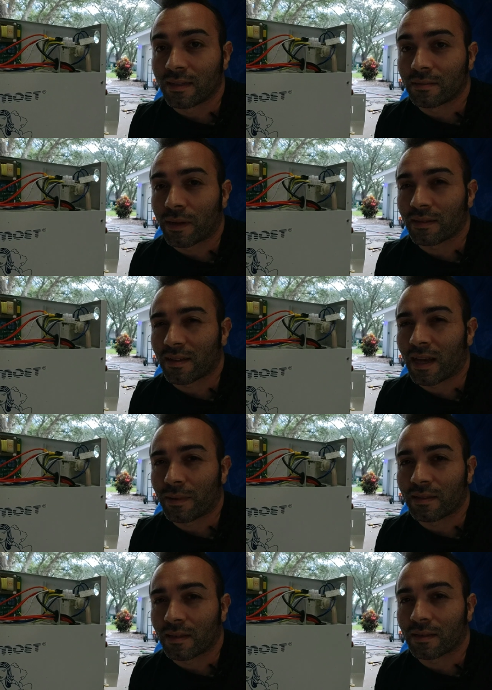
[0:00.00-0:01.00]
it's about time,
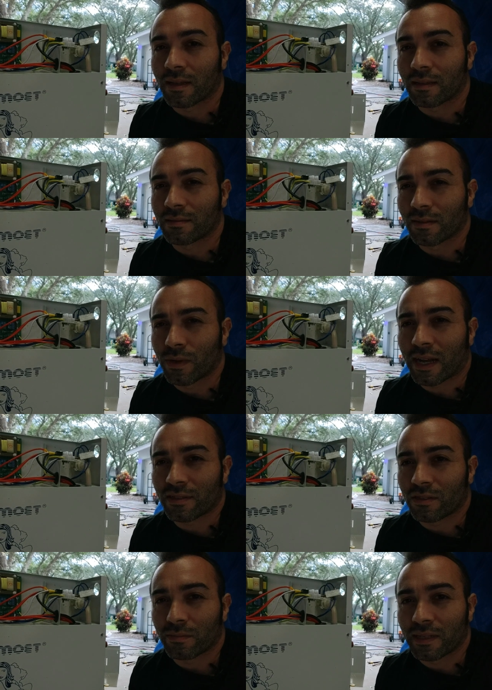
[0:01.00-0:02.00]
I think, that someone
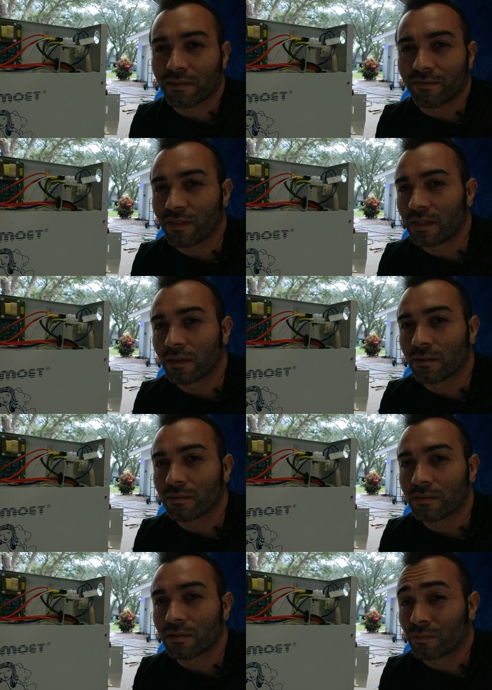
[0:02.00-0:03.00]
actually just makes a video
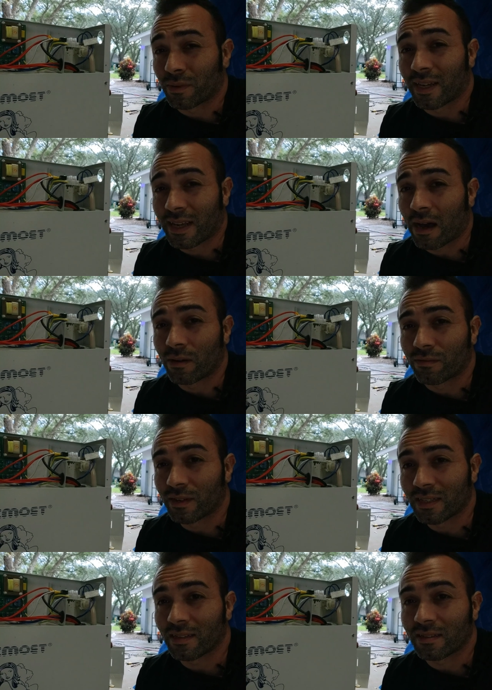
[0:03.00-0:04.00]
displaying how to
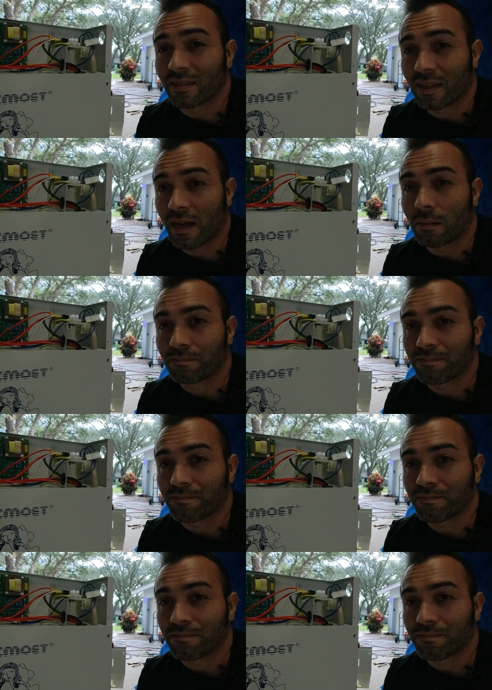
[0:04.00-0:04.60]
rig this thing up.